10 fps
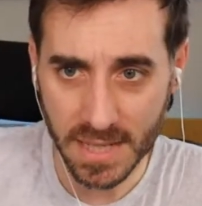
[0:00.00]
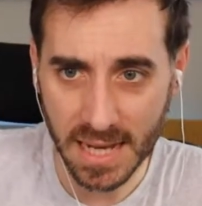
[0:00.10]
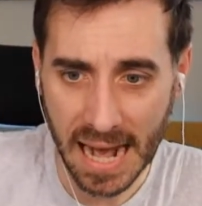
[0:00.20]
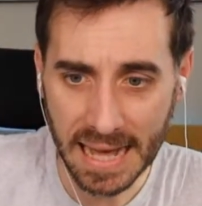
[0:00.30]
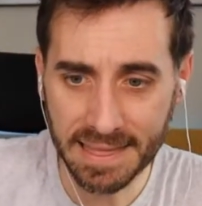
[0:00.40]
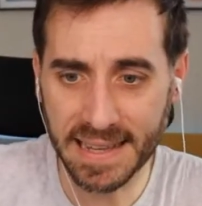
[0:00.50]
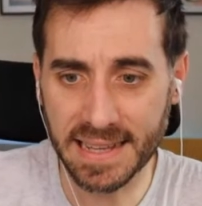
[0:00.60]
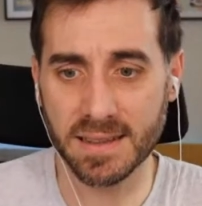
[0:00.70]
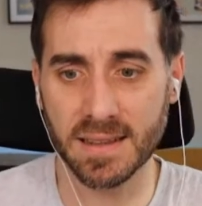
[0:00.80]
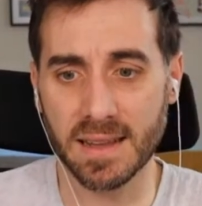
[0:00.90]
I
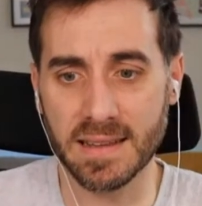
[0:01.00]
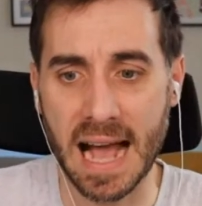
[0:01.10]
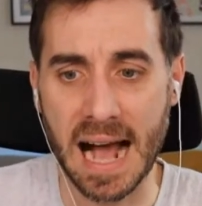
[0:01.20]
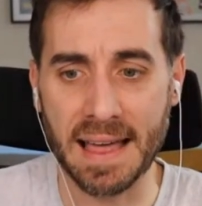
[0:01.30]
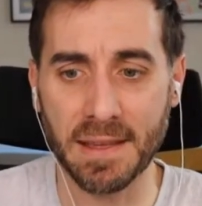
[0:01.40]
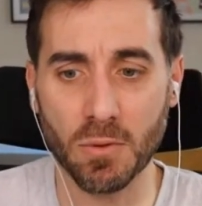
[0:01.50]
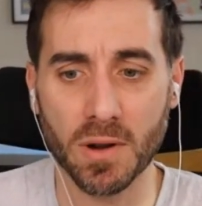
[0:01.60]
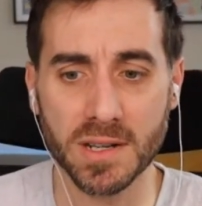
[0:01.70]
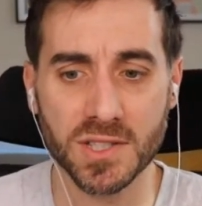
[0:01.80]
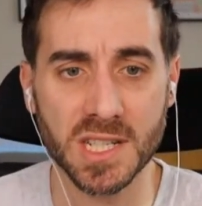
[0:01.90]
think we're
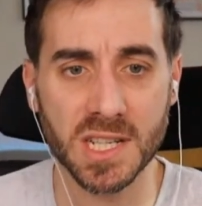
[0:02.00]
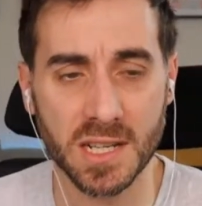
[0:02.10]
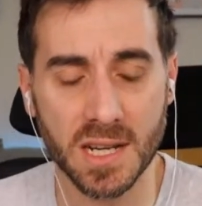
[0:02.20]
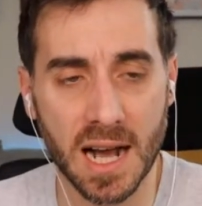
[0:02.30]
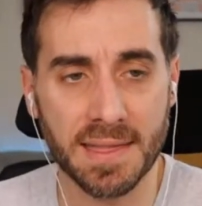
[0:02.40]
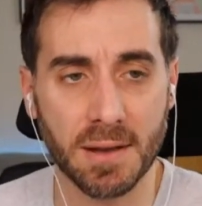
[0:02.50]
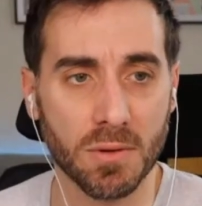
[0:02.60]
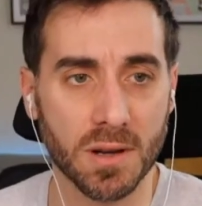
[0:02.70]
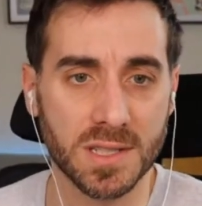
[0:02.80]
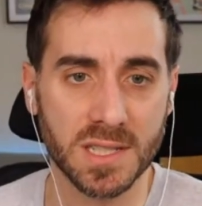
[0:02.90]
going to see
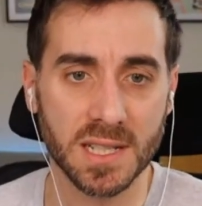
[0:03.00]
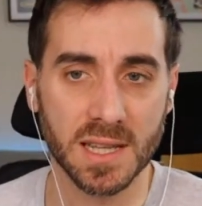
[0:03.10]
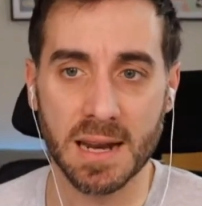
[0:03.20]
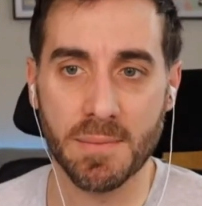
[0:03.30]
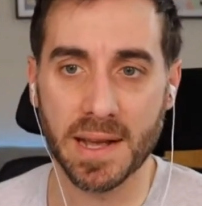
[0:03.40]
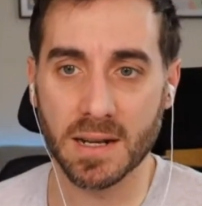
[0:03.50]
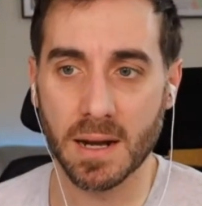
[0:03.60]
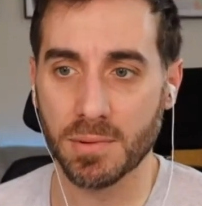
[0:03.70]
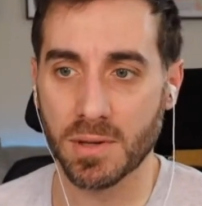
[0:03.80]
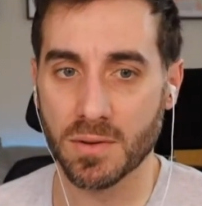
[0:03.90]
Atlanta make a
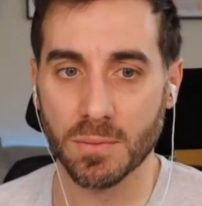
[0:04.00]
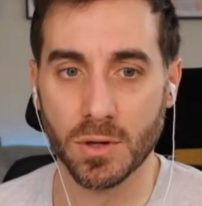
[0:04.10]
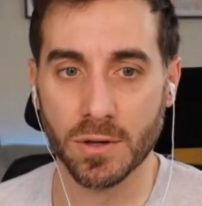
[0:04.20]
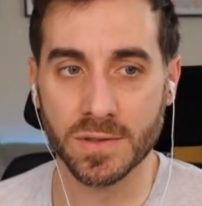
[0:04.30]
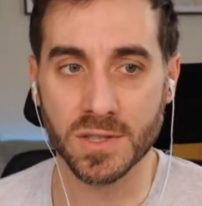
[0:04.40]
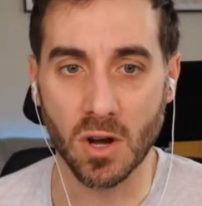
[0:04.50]
couple other moves.